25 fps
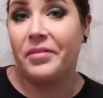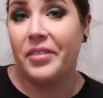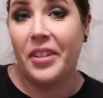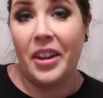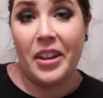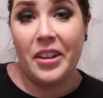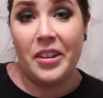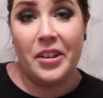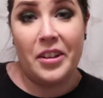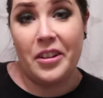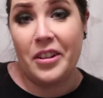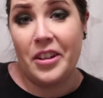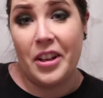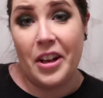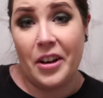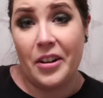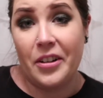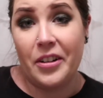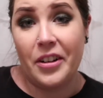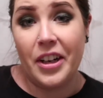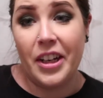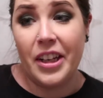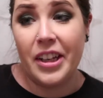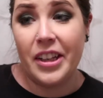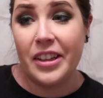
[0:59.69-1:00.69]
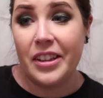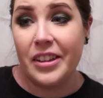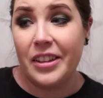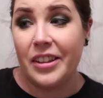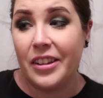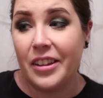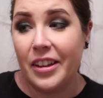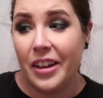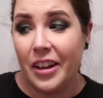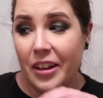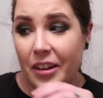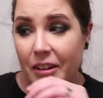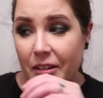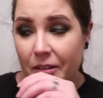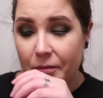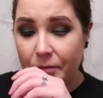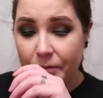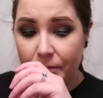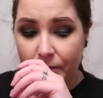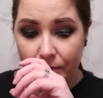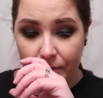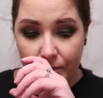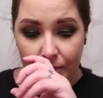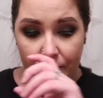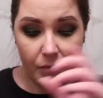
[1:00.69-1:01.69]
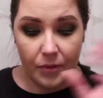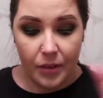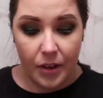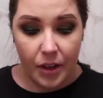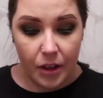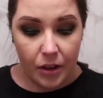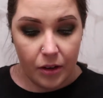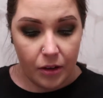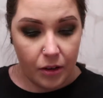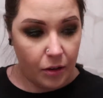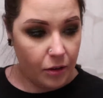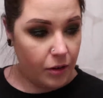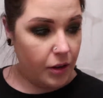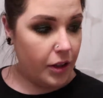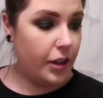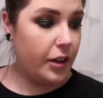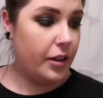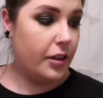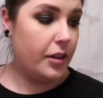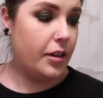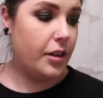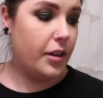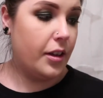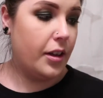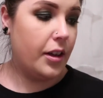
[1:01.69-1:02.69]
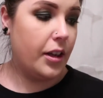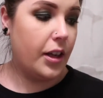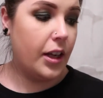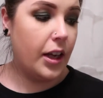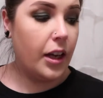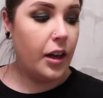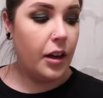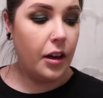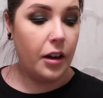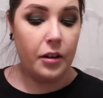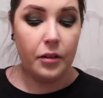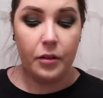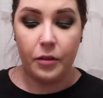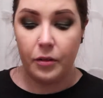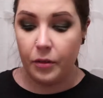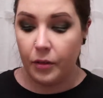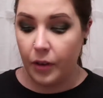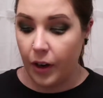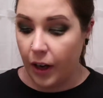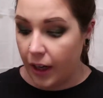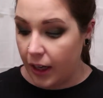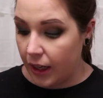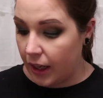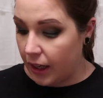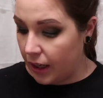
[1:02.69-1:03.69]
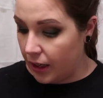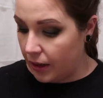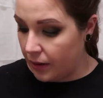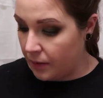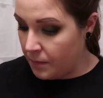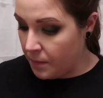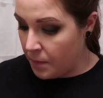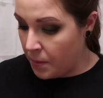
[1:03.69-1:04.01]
that's just how it is. So let's get unready.